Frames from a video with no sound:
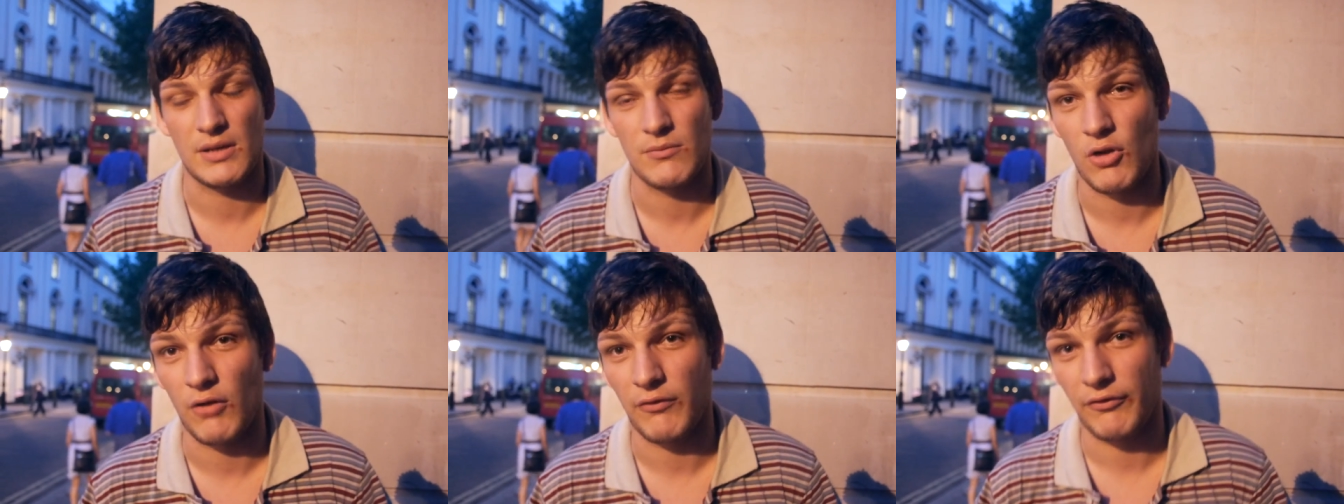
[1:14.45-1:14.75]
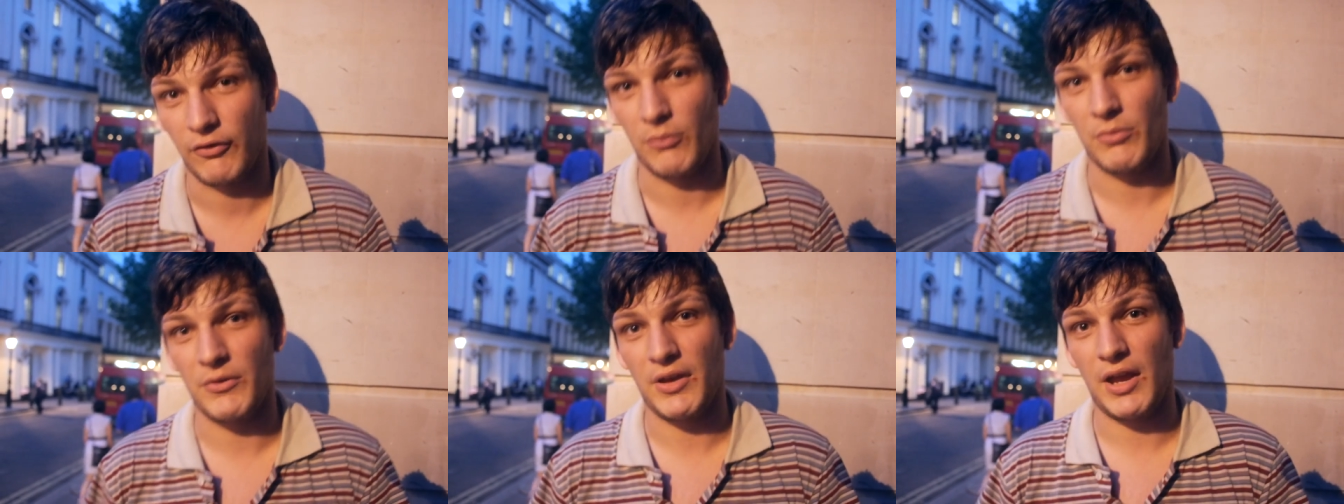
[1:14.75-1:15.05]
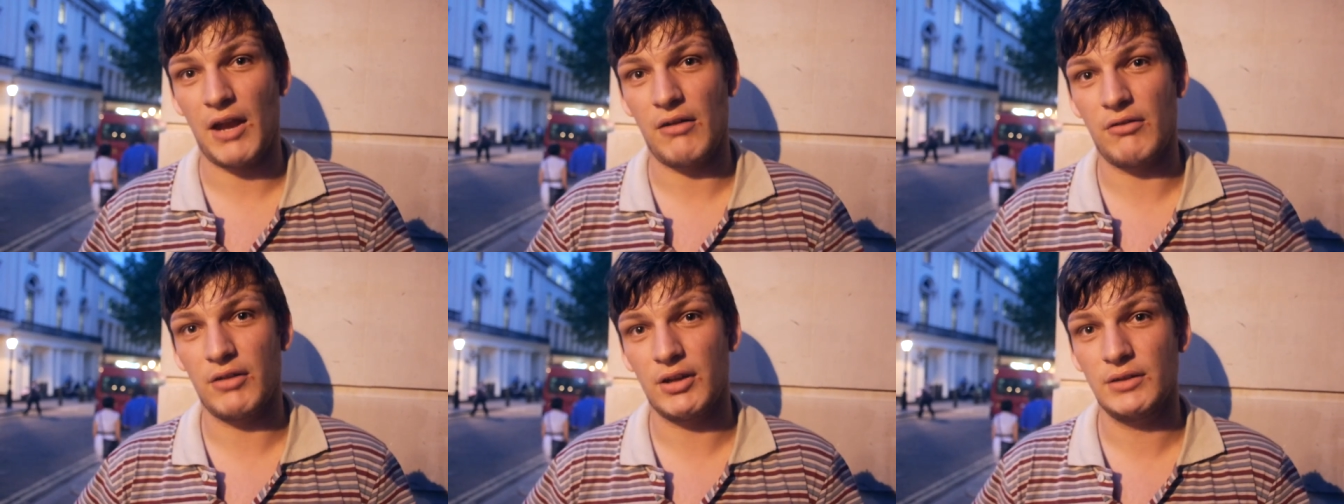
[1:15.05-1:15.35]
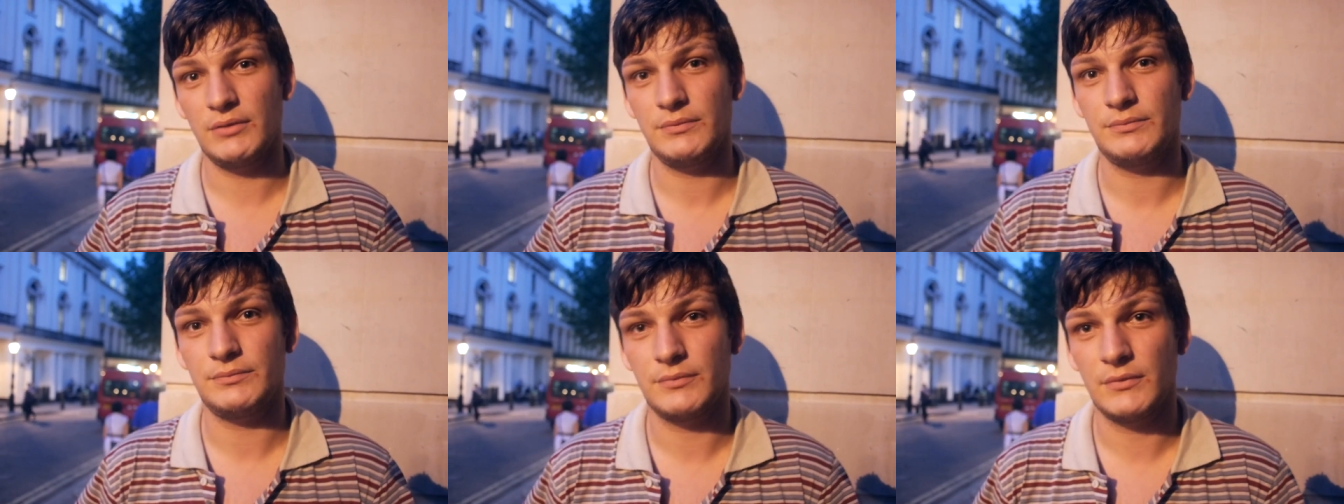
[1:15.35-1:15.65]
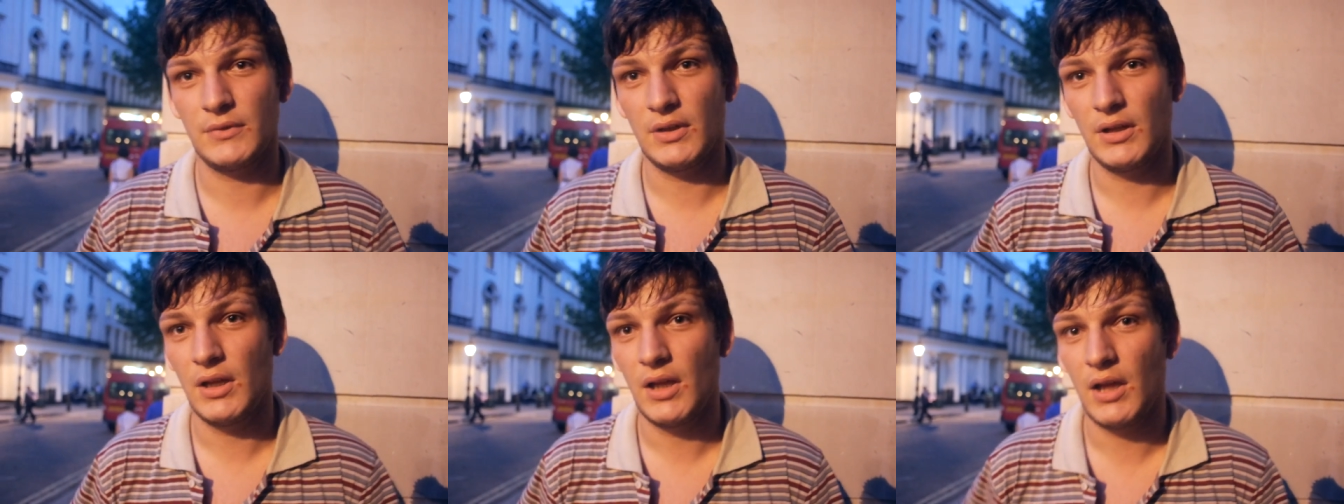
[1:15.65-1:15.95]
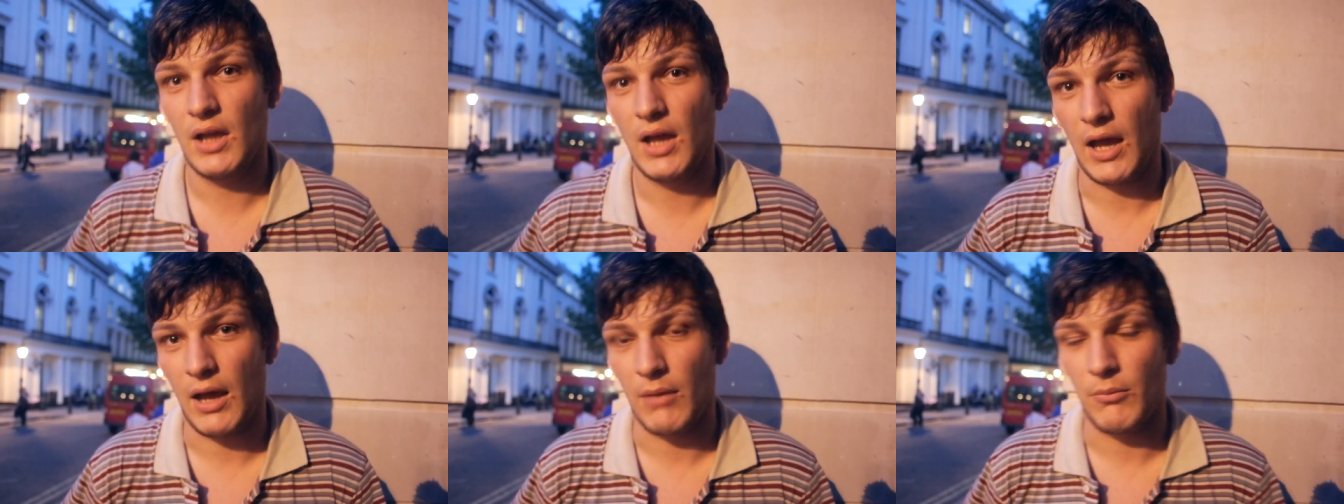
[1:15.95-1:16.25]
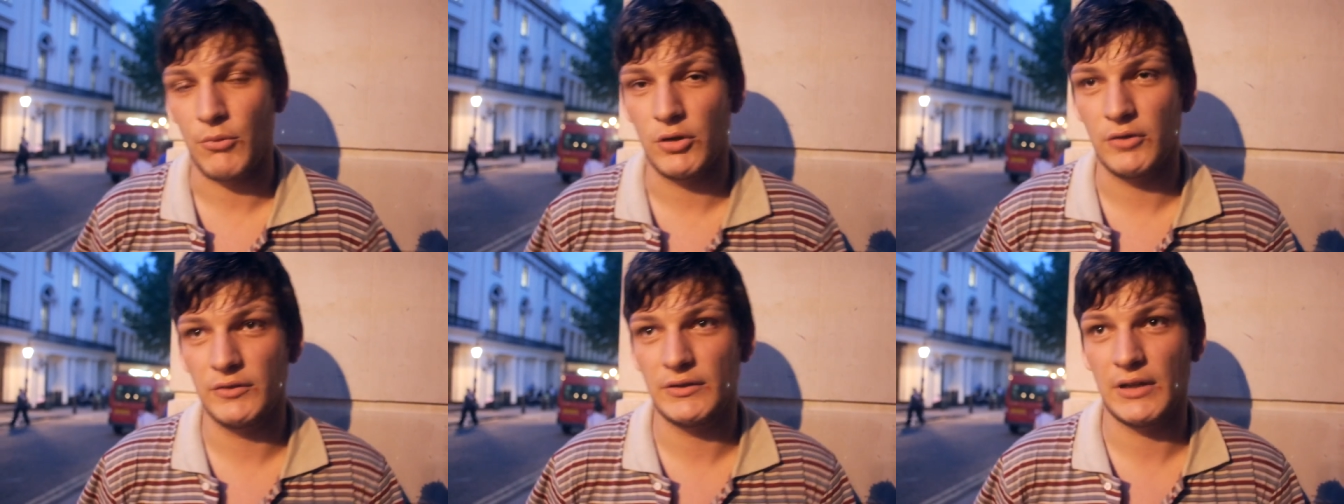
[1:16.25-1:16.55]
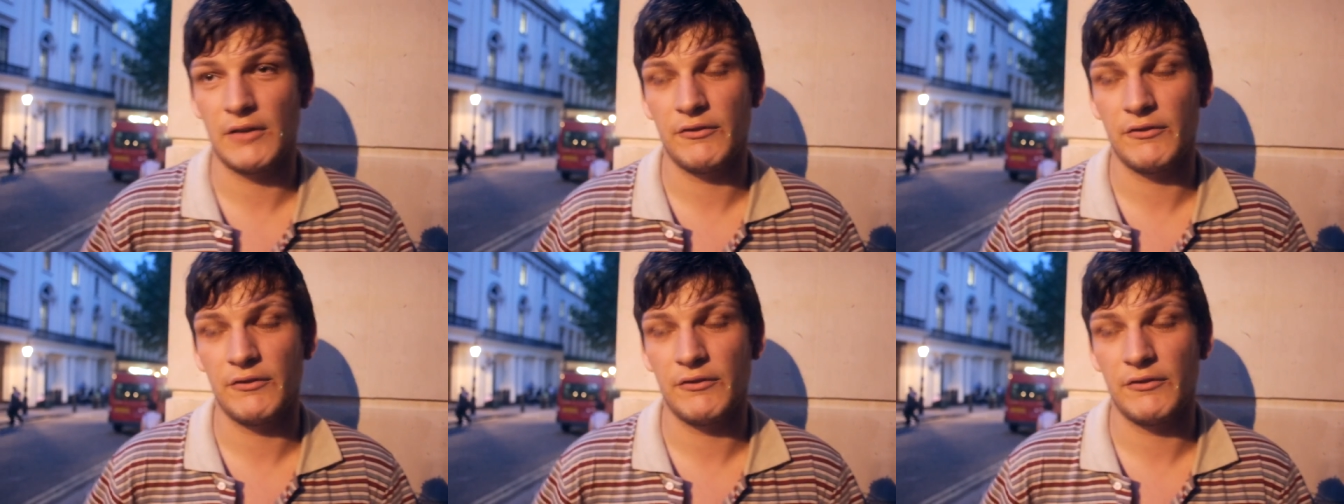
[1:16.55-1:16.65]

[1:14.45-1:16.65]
I'm not from the area. I moved